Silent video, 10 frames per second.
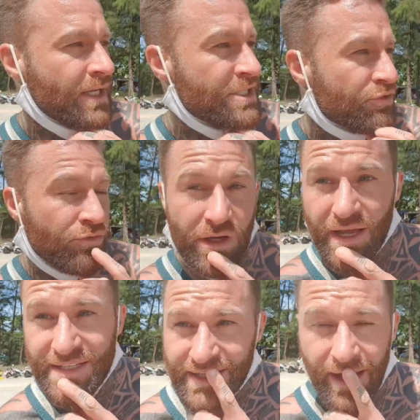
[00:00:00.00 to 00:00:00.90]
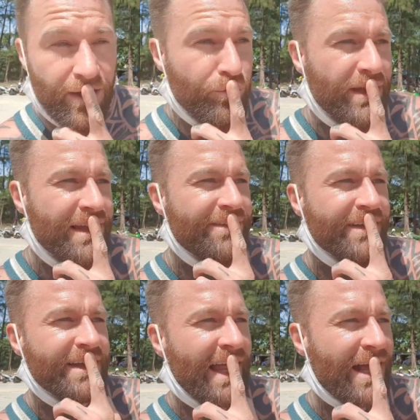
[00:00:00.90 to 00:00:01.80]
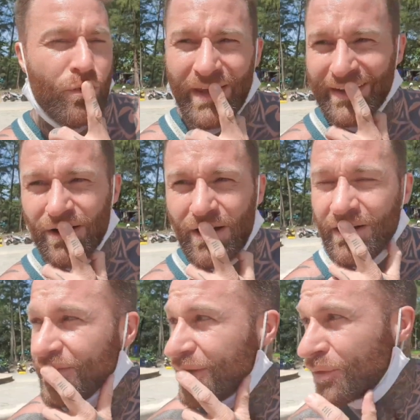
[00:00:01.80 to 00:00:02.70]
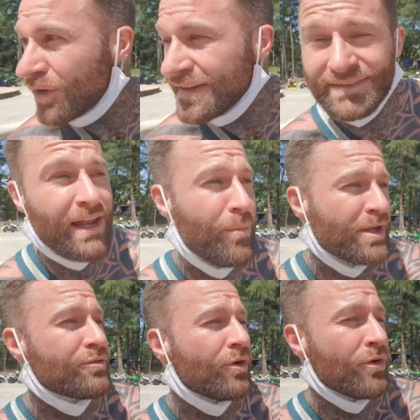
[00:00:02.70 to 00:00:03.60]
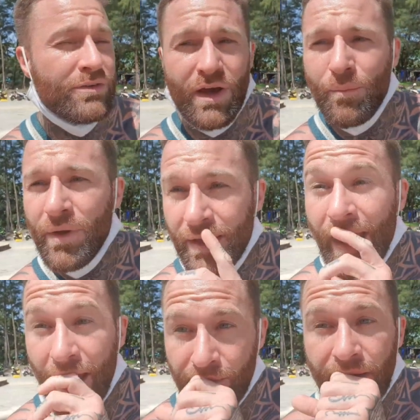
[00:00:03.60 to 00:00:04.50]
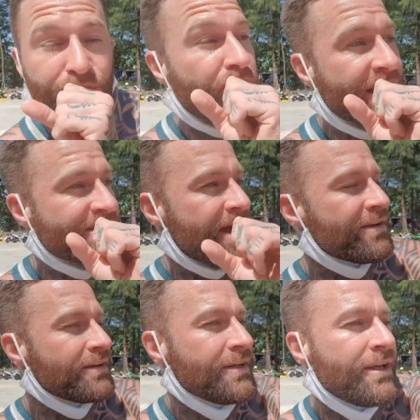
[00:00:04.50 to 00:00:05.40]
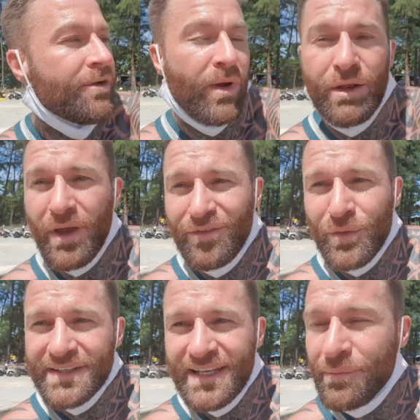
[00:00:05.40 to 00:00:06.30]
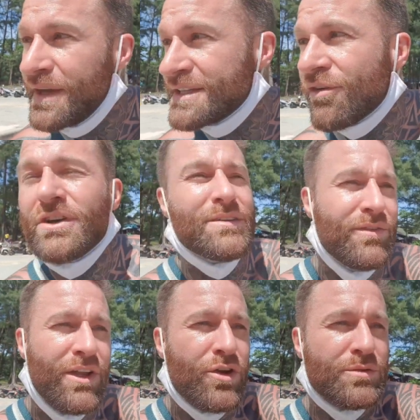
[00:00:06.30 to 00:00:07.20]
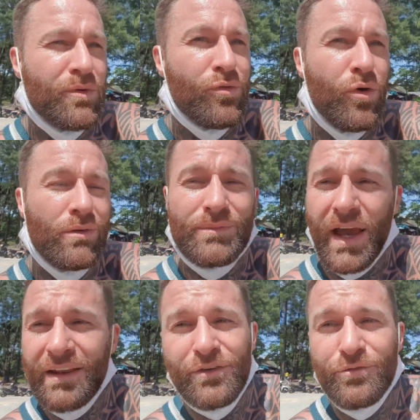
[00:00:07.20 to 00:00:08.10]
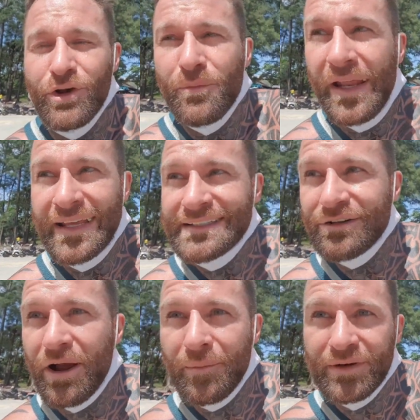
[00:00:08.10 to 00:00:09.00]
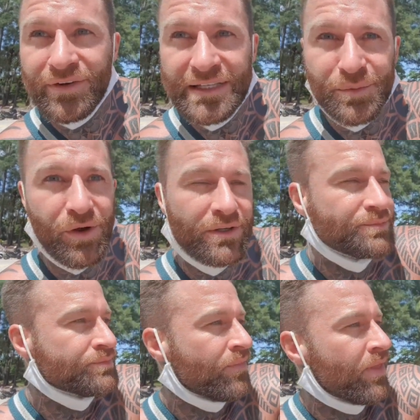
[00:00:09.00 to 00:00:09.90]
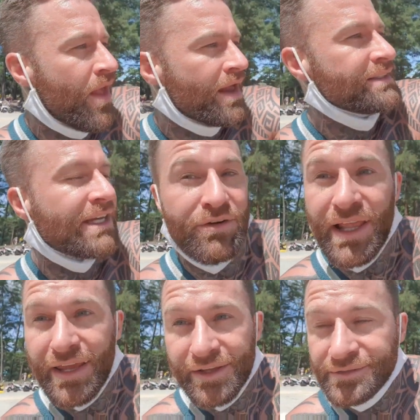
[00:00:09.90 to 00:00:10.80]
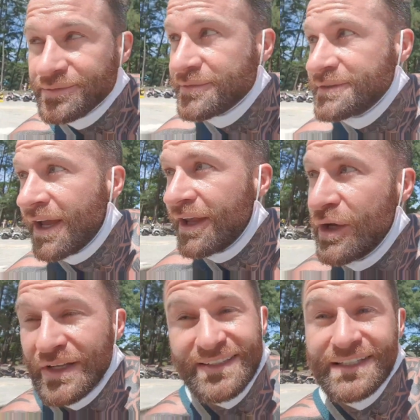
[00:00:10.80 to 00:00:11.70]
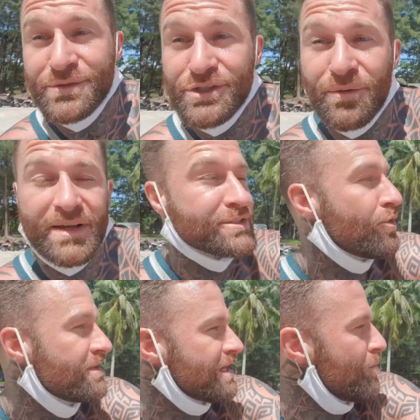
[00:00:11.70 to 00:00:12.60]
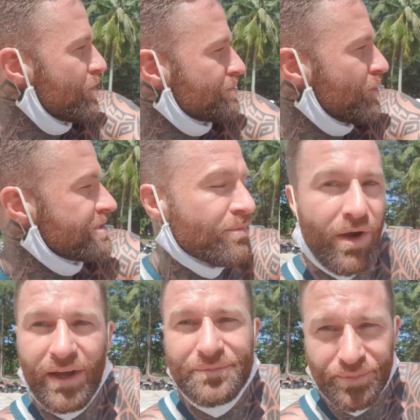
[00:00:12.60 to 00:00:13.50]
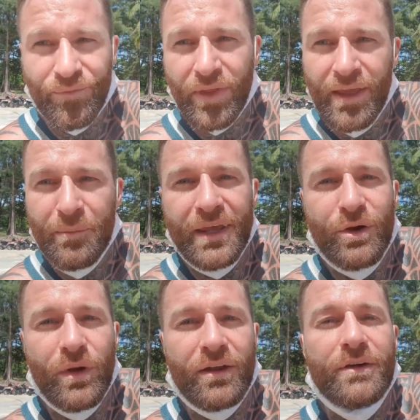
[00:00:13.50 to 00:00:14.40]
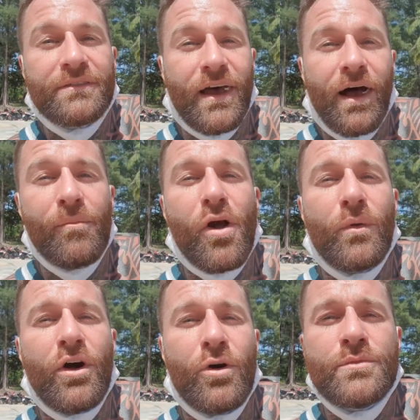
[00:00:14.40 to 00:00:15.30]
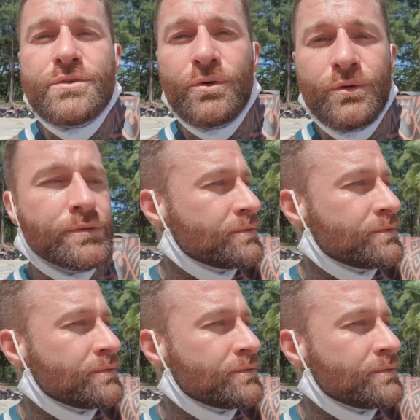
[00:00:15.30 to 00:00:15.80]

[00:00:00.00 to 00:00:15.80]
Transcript: just realised that I'll be leaving in like a week and a half and I'm not going to see that beach for a long time. I'm quite sad. But anyway, if you want to see the beach, I've got some videos before. And if you follow me on Instagram and Facebook, Terry Leighton, you can see some shit on my stories that I'm always posting. But be quick because I'm going home soon.